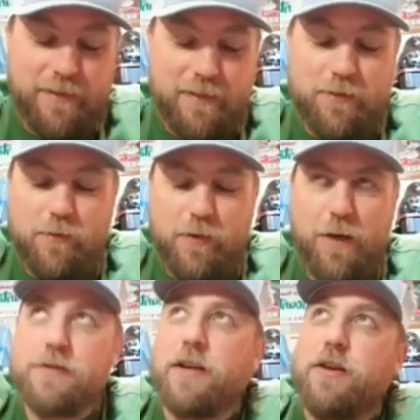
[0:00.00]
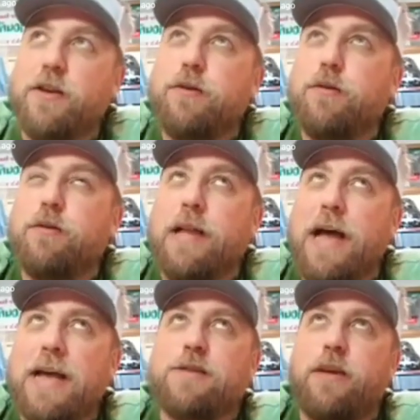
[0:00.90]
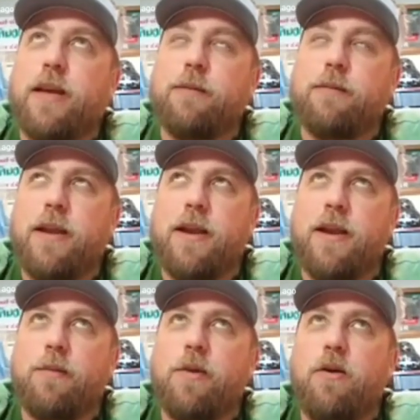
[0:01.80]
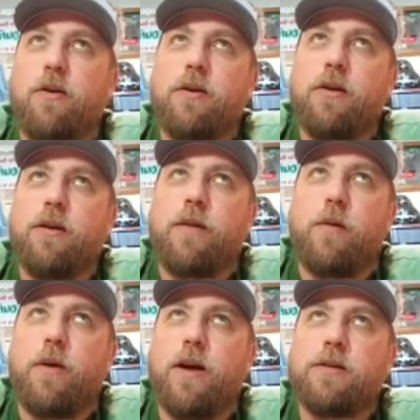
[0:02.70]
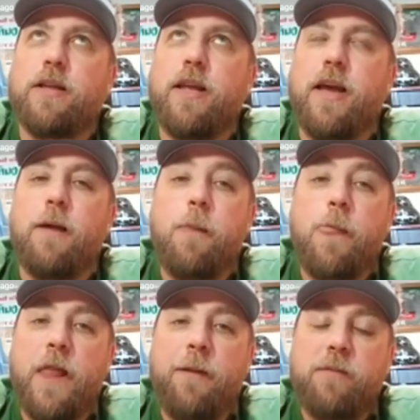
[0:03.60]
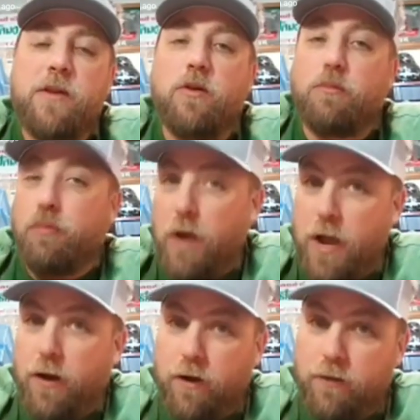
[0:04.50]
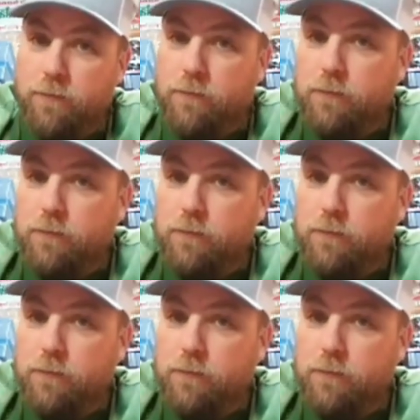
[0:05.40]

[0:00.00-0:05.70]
This was what I was going to do last weekend, but I didn't end up going, or if I went out today. Go to Pryor.